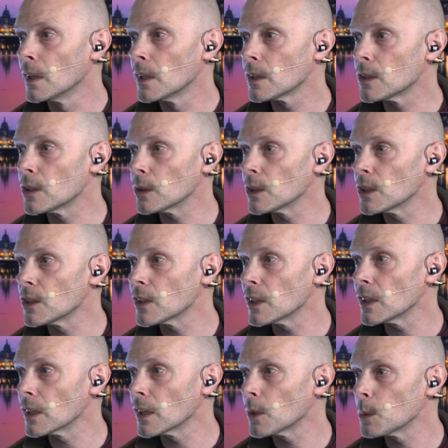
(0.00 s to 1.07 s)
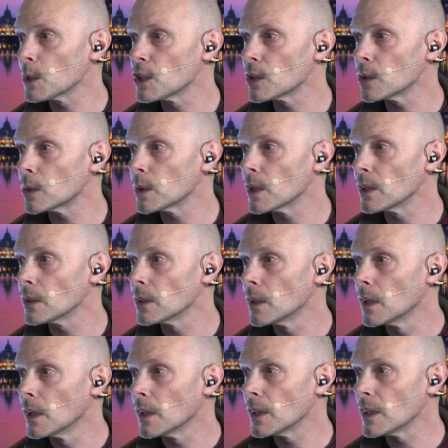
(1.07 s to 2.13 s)
Johnny's saying, are we sure
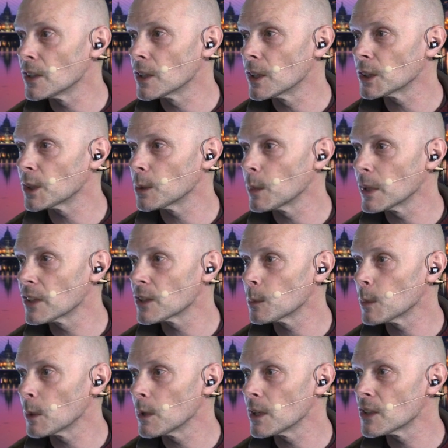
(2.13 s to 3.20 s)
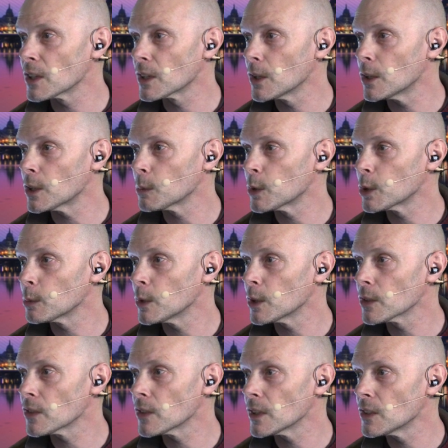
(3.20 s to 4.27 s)
he's got a mixer? Maybe it's a cardboard
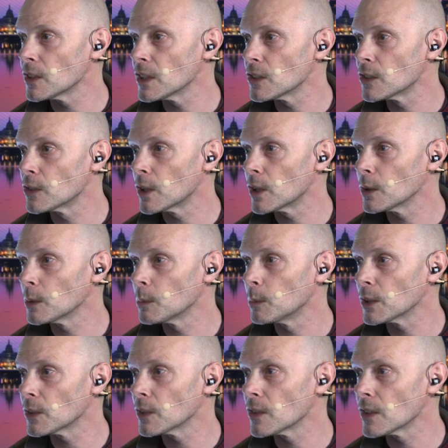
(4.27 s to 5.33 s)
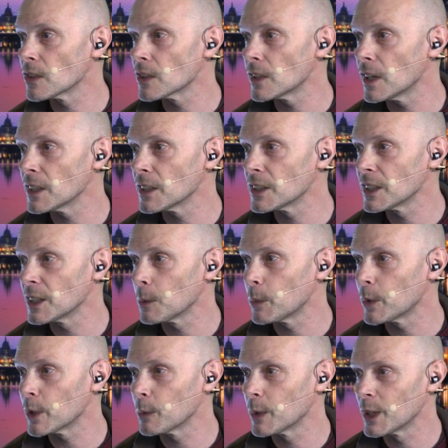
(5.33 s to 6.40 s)
box that he's drawn on buttons and sliders in a
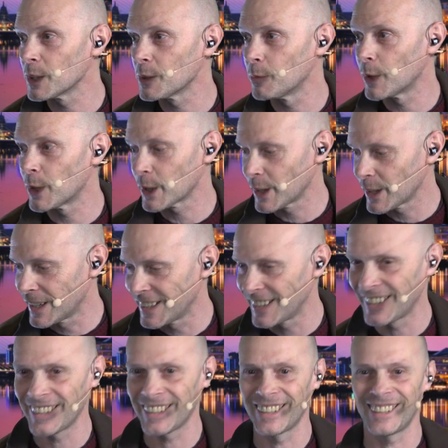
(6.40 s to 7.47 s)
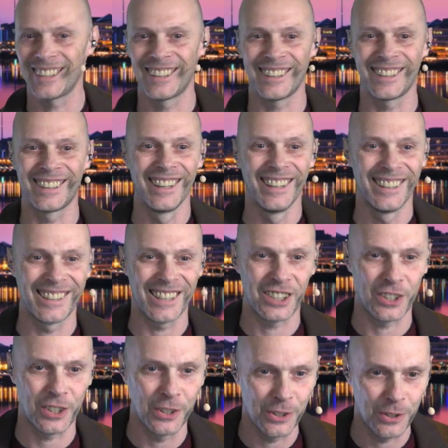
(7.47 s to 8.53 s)
permanent marker. That's a
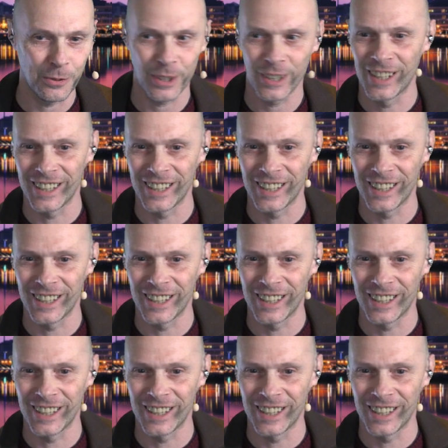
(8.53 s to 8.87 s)
good one.